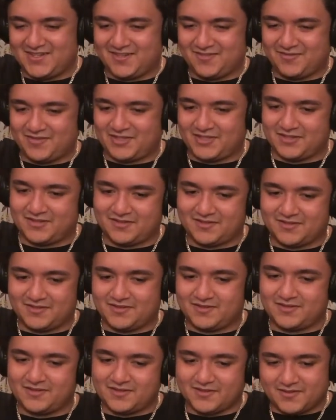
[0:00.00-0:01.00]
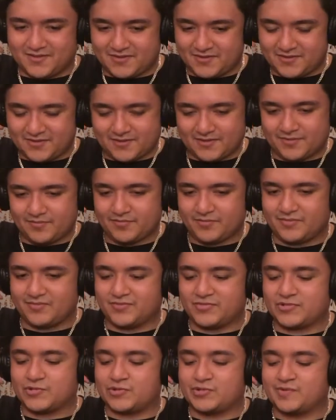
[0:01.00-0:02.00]
Man.
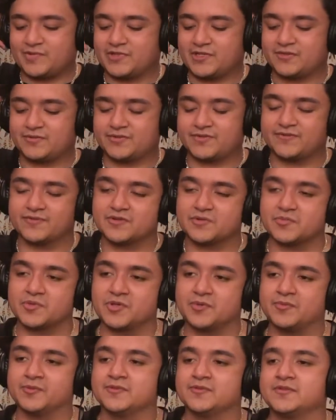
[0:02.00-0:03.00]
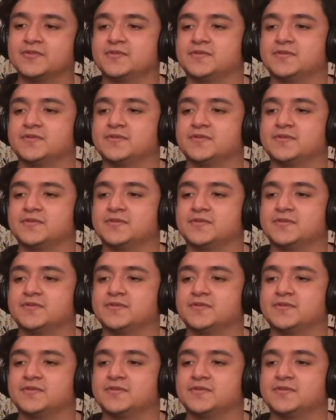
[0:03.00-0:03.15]
Scrooge McDuck was for the people.